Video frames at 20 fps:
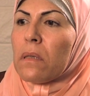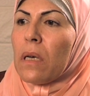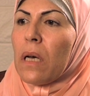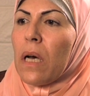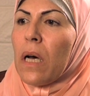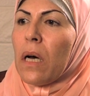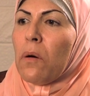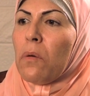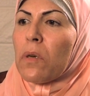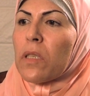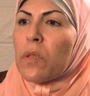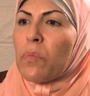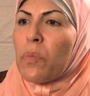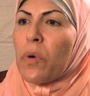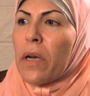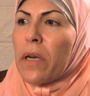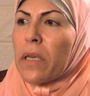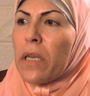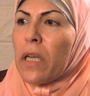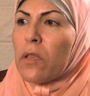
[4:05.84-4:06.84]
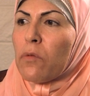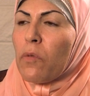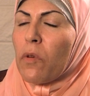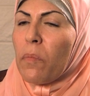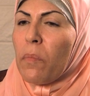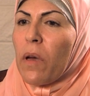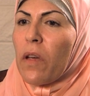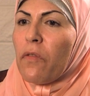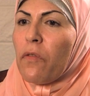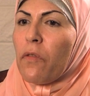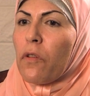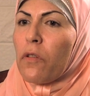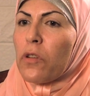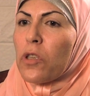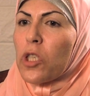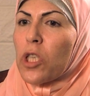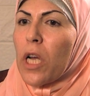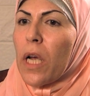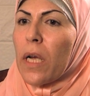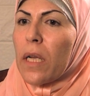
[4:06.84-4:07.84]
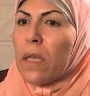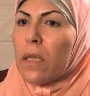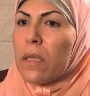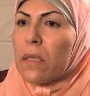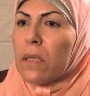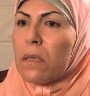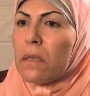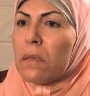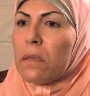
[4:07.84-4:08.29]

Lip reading: I was pregnant with my 4th child.